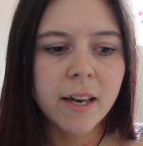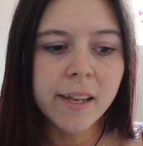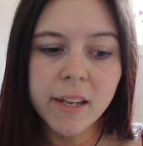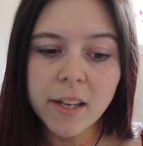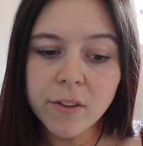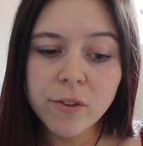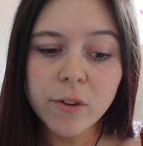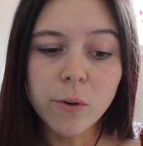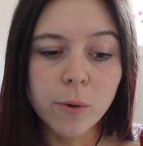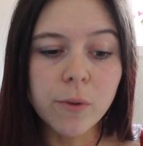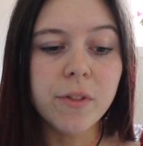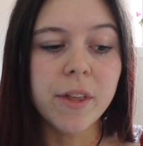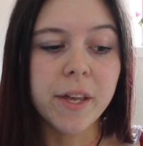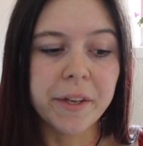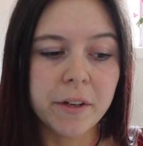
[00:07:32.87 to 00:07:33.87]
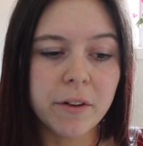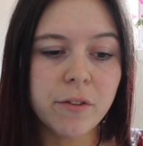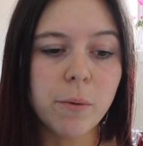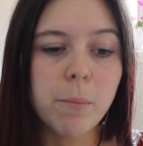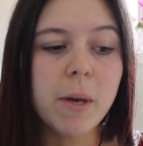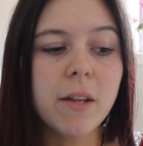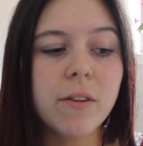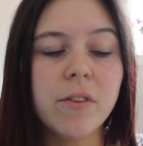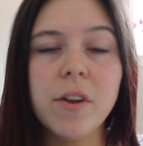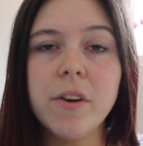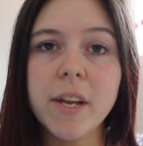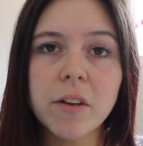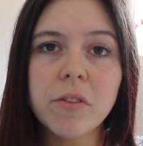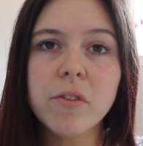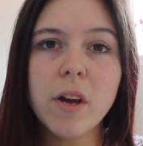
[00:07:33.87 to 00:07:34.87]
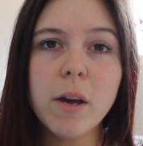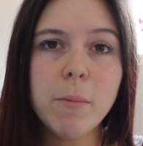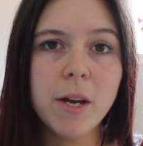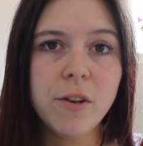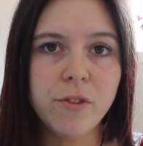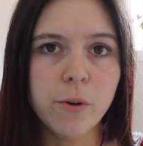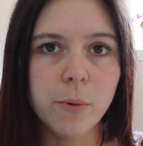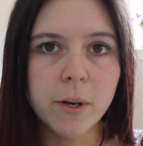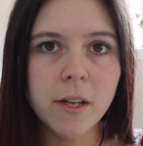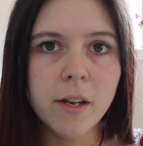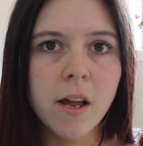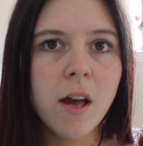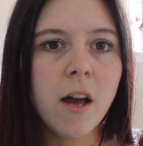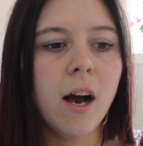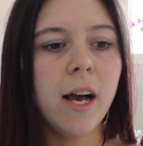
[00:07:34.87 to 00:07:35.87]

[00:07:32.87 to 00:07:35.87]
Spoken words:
it is a good thing, because it means that next time I do it,